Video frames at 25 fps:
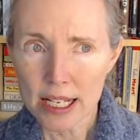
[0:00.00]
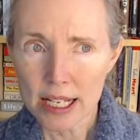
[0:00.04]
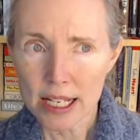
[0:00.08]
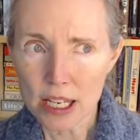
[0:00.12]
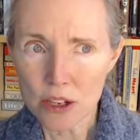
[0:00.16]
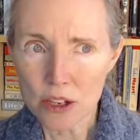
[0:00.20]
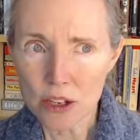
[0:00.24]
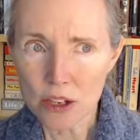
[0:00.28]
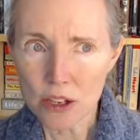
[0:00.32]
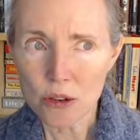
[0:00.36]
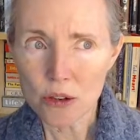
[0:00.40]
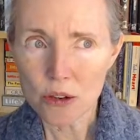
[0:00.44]

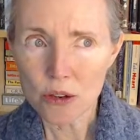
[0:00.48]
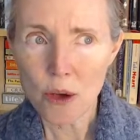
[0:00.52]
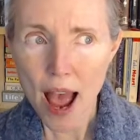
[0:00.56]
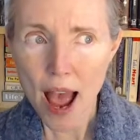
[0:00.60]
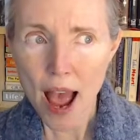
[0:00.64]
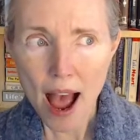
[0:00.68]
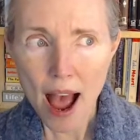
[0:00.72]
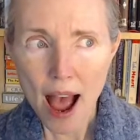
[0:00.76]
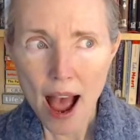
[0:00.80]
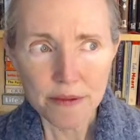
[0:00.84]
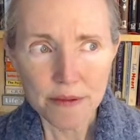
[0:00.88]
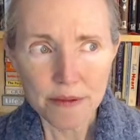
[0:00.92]
you
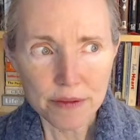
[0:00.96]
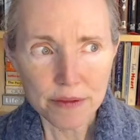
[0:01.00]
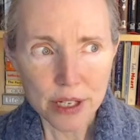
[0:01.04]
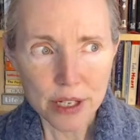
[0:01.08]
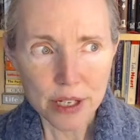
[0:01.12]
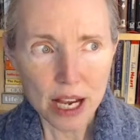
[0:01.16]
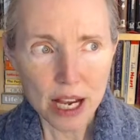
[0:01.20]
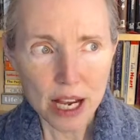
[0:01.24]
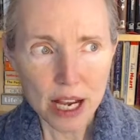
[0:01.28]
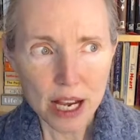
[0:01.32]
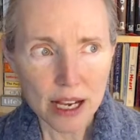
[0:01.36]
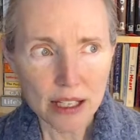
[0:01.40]
have
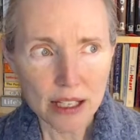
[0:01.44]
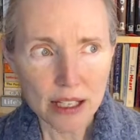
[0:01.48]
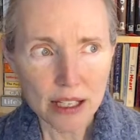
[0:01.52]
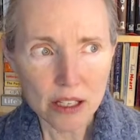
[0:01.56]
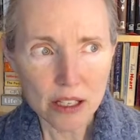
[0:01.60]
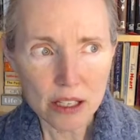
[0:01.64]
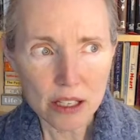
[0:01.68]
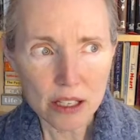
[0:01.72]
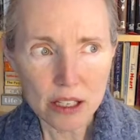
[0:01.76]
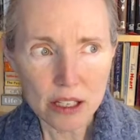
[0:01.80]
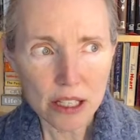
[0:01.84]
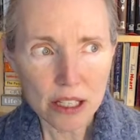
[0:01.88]

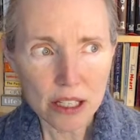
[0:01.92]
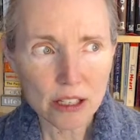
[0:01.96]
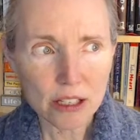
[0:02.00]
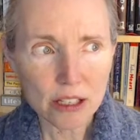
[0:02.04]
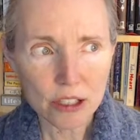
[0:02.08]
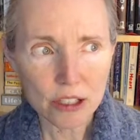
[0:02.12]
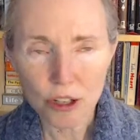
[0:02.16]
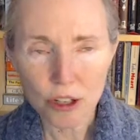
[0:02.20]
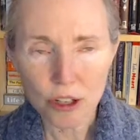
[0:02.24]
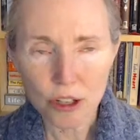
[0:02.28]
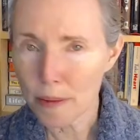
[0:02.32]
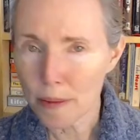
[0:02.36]

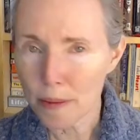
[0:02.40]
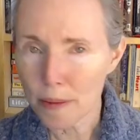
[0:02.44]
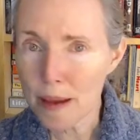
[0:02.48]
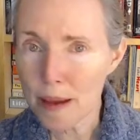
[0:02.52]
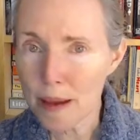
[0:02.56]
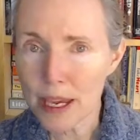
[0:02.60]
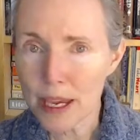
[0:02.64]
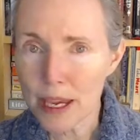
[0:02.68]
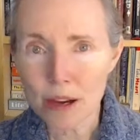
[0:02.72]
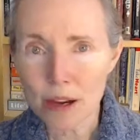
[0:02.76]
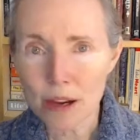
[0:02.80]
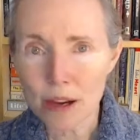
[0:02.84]
it's your
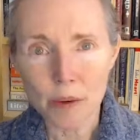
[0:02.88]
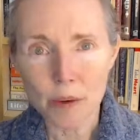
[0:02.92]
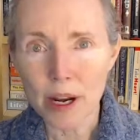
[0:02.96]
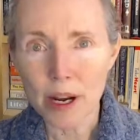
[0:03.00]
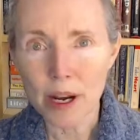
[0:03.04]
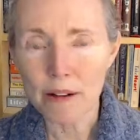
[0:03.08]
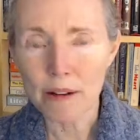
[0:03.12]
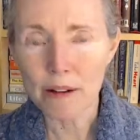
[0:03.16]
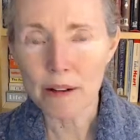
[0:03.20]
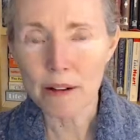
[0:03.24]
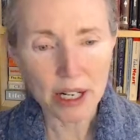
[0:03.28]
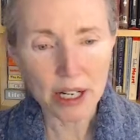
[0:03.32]
baby or
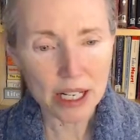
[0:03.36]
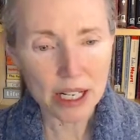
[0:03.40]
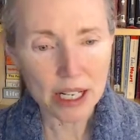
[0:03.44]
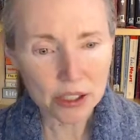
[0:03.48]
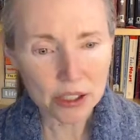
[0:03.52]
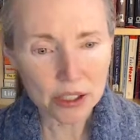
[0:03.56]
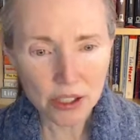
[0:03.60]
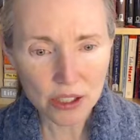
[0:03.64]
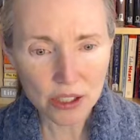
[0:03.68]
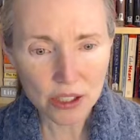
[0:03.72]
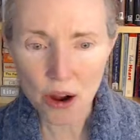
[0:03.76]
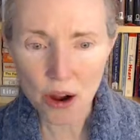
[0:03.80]
whatever it is.
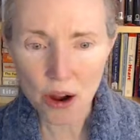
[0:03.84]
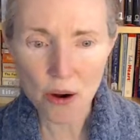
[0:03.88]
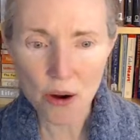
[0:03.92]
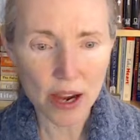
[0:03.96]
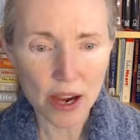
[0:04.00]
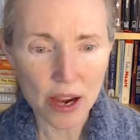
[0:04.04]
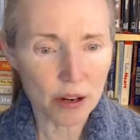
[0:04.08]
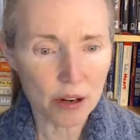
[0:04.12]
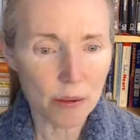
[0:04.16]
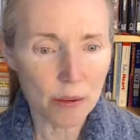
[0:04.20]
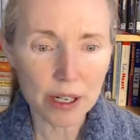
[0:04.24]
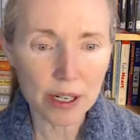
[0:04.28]
So
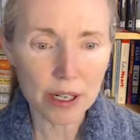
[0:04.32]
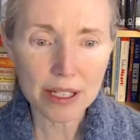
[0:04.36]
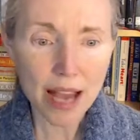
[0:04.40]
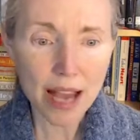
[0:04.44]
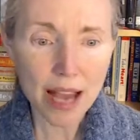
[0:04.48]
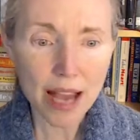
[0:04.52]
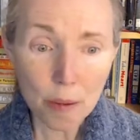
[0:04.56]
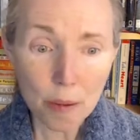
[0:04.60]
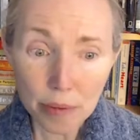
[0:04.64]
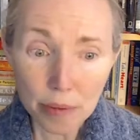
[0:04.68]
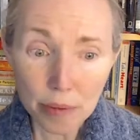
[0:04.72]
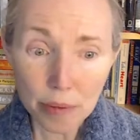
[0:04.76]
I don't want to
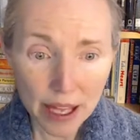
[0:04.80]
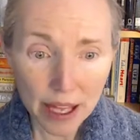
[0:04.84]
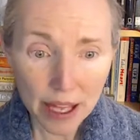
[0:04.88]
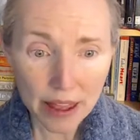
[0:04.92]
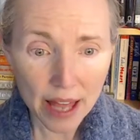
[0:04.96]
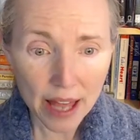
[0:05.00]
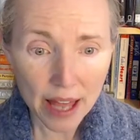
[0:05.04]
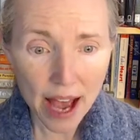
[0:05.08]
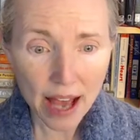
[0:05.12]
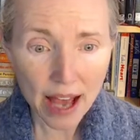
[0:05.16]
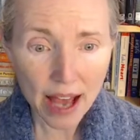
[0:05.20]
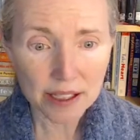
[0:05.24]
downplay
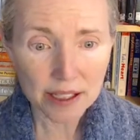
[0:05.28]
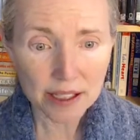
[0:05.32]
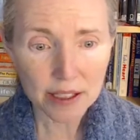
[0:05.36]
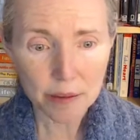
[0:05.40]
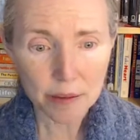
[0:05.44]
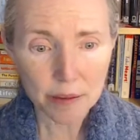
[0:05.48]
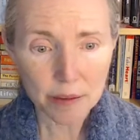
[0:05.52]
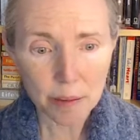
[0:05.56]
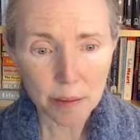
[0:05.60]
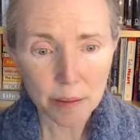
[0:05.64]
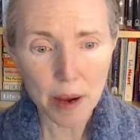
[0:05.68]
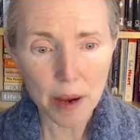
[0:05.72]
that,
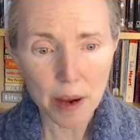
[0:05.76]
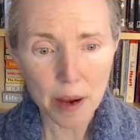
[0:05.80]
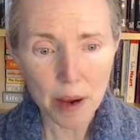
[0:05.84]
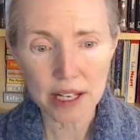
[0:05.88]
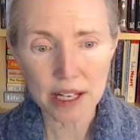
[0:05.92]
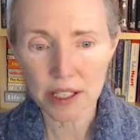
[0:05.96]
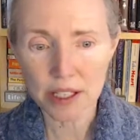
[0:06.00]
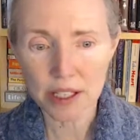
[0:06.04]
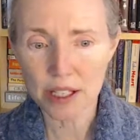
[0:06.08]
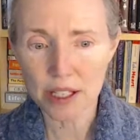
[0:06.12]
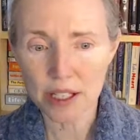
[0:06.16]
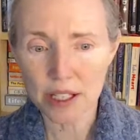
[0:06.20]

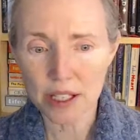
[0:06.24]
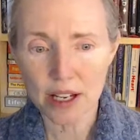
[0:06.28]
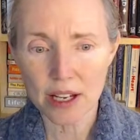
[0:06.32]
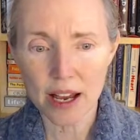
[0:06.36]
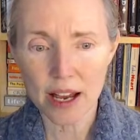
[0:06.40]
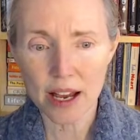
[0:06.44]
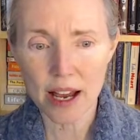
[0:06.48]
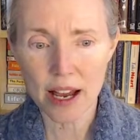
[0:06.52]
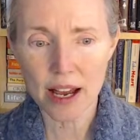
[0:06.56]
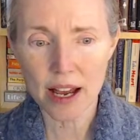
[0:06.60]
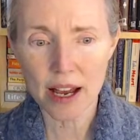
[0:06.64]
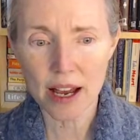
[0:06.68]
but
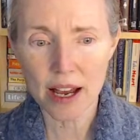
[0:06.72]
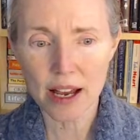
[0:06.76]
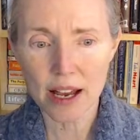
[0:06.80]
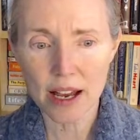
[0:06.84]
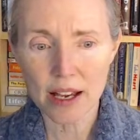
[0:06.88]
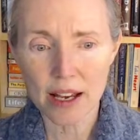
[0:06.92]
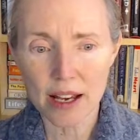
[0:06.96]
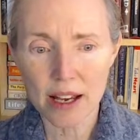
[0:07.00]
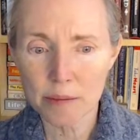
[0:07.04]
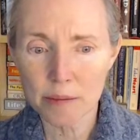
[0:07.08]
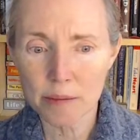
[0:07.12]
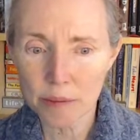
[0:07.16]

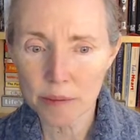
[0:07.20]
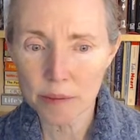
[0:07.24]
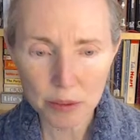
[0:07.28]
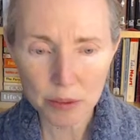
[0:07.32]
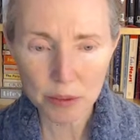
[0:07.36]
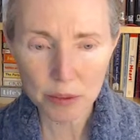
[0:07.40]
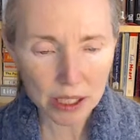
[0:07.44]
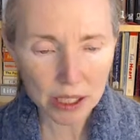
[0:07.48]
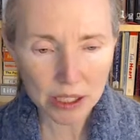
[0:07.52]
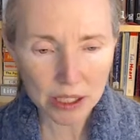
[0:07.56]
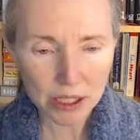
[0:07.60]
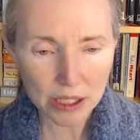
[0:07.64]

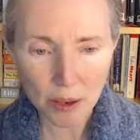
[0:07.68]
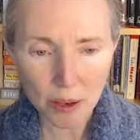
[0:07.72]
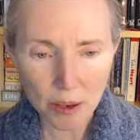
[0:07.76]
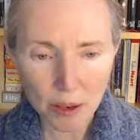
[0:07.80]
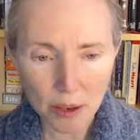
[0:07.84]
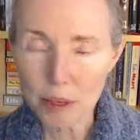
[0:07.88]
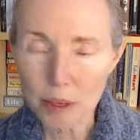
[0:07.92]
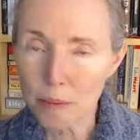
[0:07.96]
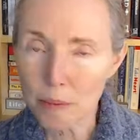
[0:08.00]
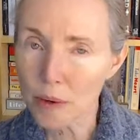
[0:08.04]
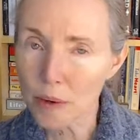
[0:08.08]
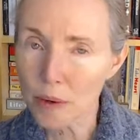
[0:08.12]
some
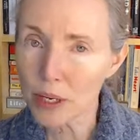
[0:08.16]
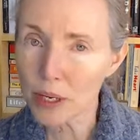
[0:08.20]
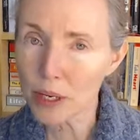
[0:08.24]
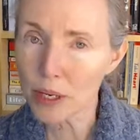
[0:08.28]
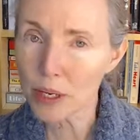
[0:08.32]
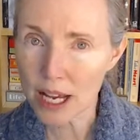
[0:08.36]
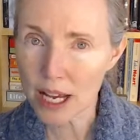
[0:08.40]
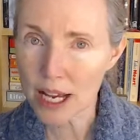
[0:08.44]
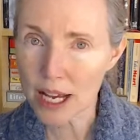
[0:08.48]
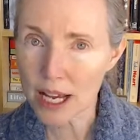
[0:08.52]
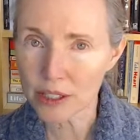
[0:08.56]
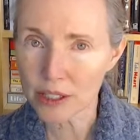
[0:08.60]
people
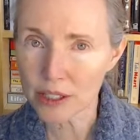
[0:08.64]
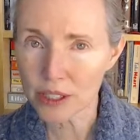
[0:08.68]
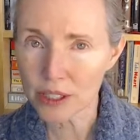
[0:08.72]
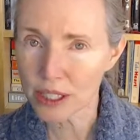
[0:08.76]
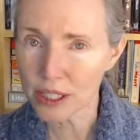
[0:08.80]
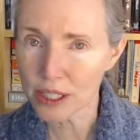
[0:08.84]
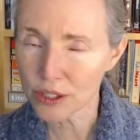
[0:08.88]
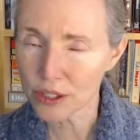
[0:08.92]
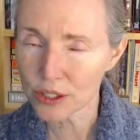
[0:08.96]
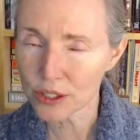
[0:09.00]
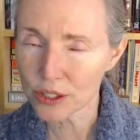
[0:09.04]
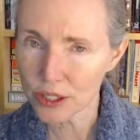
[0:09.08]
it does.
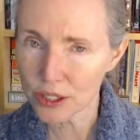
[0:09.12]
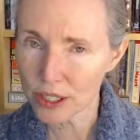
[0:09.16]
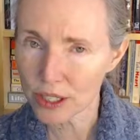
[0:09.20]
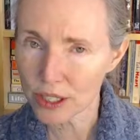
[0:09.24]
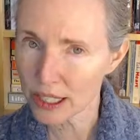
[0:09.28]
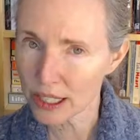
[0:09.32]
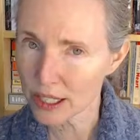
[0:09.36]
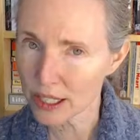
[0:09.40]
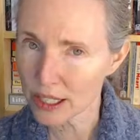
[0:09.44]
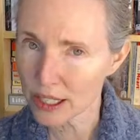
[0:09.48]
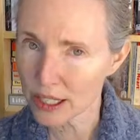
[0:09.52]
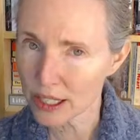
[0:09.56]

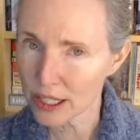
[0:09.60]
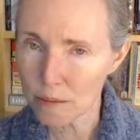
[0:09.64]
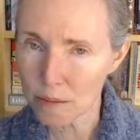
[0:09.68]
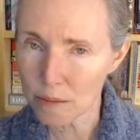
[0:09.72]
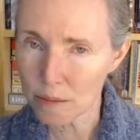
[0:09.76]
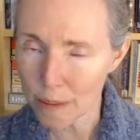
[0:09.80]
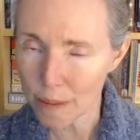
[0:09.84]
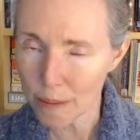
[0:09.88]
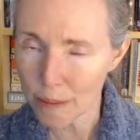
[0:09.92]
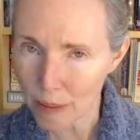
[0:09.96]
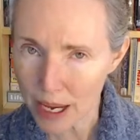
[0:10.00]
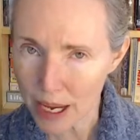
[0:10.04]
It
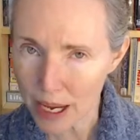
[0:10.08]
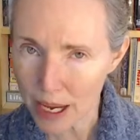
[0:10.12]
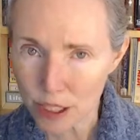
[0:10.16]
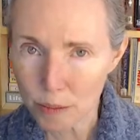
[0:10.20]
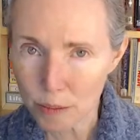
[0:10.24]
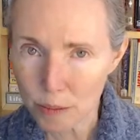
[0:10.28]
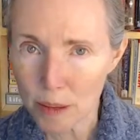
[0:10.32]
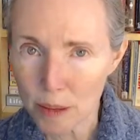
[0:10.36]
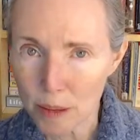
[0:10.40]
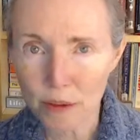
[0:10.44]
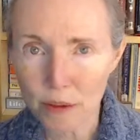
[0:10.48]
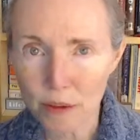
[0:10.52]
makes
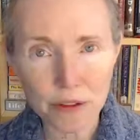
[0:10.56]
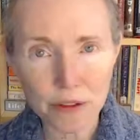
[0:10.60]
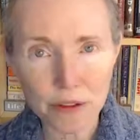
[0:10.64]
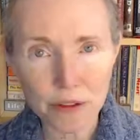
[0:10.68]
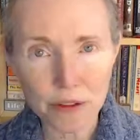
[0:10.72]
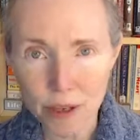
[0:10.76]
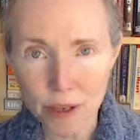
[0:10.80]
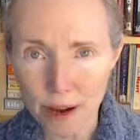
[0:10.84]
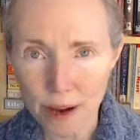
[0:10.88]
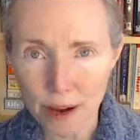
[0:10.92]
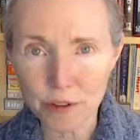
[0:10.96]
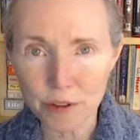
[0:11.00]
people feel
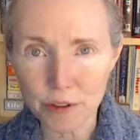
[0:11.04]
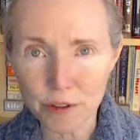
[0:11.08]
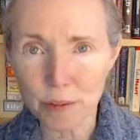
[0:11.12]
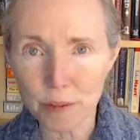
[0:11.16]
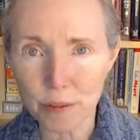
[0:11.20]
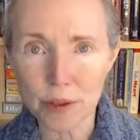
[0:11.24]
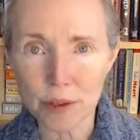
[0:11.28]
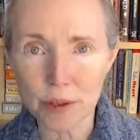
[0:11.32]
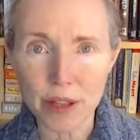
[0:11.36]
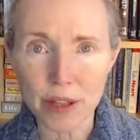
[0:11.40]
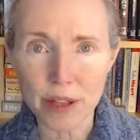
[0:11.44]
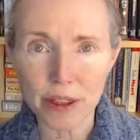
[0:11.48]

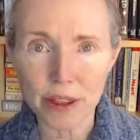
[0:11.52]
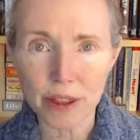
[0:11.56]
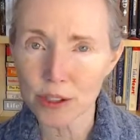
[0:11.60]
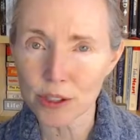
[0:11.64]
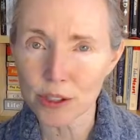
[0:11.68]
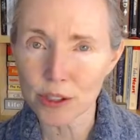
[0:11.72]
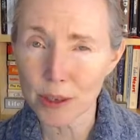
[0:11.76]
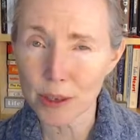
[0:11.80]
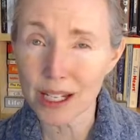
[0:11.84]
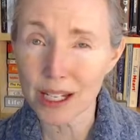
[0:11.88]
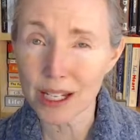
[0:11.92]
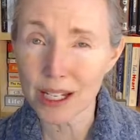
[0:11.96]
comfortable that they're
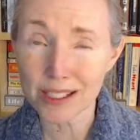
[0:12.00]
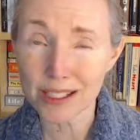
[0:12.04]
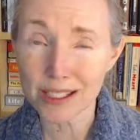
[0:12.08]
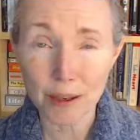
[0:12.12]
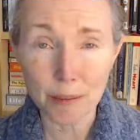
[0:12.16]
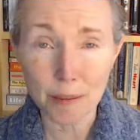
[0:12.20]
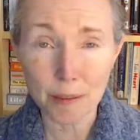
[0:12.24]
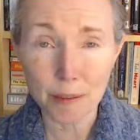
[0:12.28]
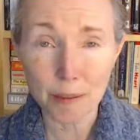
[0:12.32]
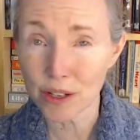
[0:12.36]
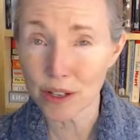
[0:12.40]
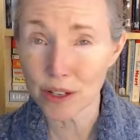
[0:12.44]
speaking to
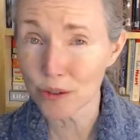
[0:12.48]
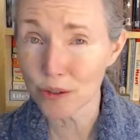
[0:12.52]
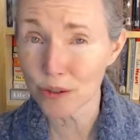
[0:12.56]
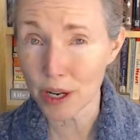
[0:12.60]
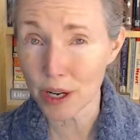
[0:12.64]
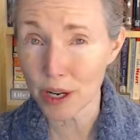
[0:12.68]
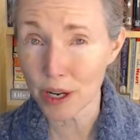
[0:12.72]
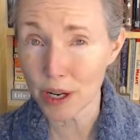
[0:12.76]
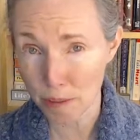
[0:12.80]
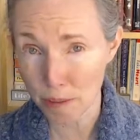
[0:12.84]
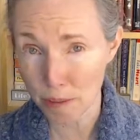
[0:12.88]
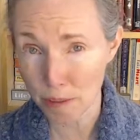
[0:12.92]
somebody who's
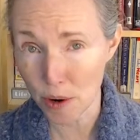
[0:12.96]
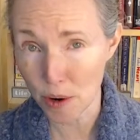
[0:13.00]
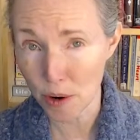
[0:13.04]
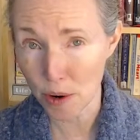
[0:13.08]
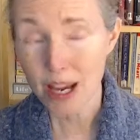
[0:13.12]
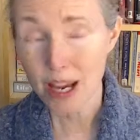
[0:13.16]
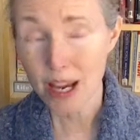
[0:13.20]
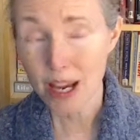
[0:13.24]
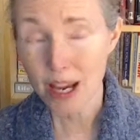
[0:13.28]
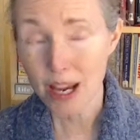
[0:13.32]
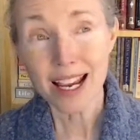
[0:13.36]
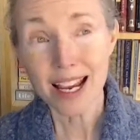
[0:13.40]
written a book.
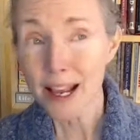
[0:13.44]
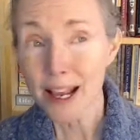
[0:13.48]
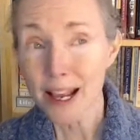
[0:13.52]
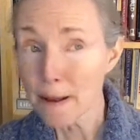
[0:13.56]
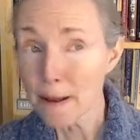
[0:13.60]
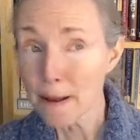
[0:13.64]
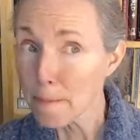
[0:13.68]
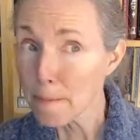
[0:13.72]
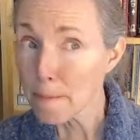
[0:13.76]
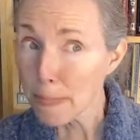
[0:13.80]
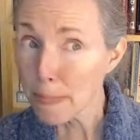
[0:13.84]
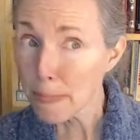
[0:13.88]

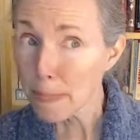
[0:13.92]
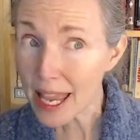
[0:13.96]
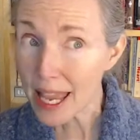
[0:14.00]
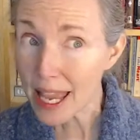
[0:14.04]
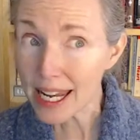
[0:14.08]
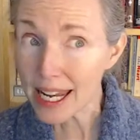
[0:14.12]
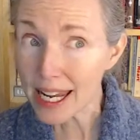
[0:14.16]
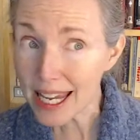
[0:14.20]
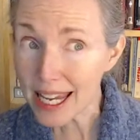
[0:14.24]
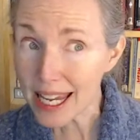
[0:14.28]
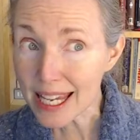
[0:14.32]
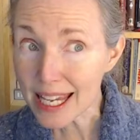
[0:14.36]
It